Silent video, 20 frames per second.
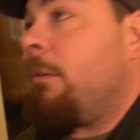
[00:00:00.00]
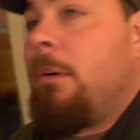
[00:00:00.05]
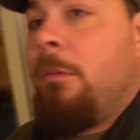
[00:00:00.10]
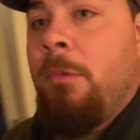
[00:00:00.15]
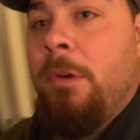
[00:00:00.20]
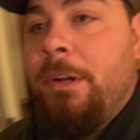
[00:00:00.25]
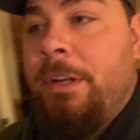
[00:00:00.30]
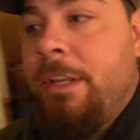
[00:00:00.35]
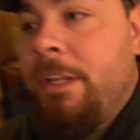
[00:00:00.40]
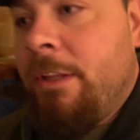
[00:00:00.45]
What
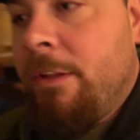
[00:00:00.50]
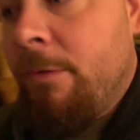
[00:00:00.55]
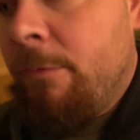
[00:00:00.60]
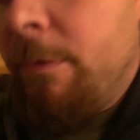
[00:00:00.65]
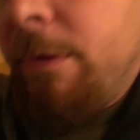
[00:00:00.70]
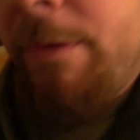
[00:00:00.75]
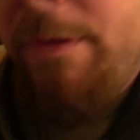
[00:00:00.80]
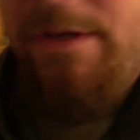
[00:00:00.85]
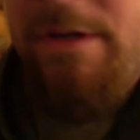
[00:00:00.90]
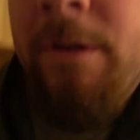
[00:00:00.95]
we're dealing
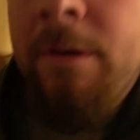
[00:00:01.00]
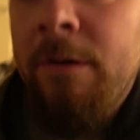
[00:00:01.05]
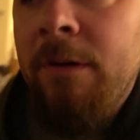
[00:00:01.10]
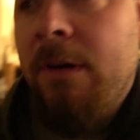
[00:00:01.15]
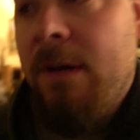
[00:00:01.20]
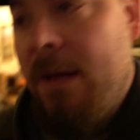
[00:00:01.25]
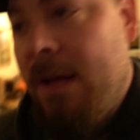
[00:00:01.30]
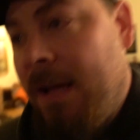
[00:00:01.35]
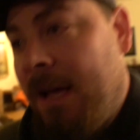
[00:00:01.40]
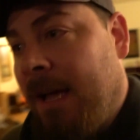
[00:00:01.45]
with here.
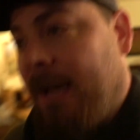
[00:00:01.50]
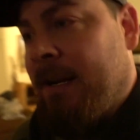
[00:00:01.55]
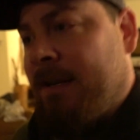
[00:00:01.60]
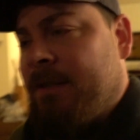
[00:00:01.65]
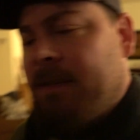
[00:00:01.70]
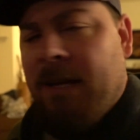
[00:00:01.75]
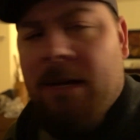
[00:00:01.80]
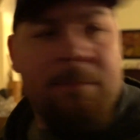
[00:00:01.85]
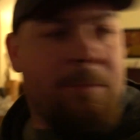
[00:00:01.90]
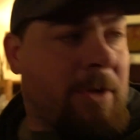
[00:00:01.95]

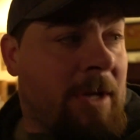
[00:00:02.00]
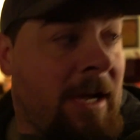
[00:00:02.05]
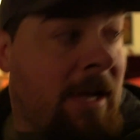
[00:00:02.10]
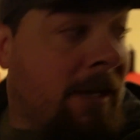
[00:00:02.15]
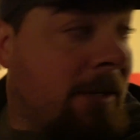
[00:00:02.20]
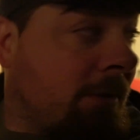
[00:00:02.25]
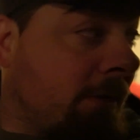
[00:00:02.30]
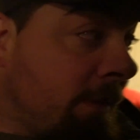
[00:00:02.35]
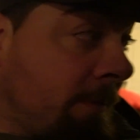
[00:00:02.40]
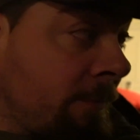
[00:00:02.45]
Actually, I'm
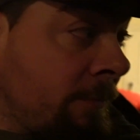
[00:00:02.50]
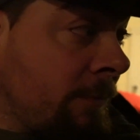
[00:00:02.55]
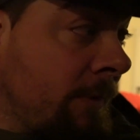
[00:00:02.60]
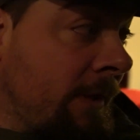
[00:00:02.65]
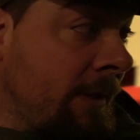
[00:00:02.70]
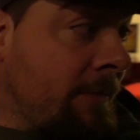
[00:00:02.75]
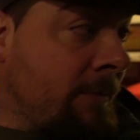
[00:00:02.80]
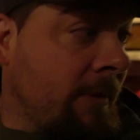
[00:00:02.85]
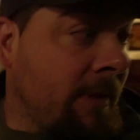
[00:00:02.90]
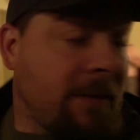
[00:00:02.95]
actually
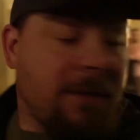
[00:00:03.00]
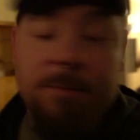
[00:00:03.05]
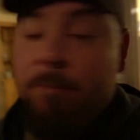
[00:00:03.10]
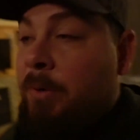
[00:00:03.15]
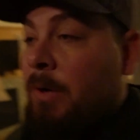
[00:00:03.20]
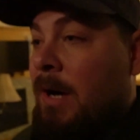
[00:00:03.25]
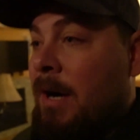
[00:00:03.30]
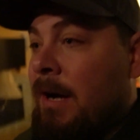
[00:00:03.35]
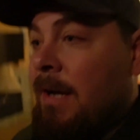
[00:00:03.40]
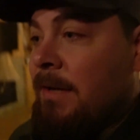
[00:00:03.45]
really, really
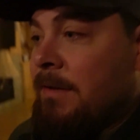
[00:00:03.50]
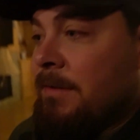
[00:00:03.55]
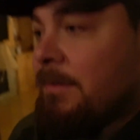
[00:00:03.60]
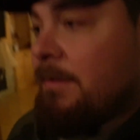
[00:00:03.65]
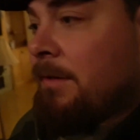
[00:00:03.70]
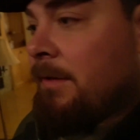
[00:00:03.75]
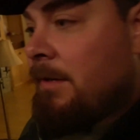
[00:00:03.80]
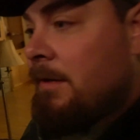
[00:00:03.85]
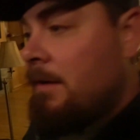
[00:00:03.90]
surprised.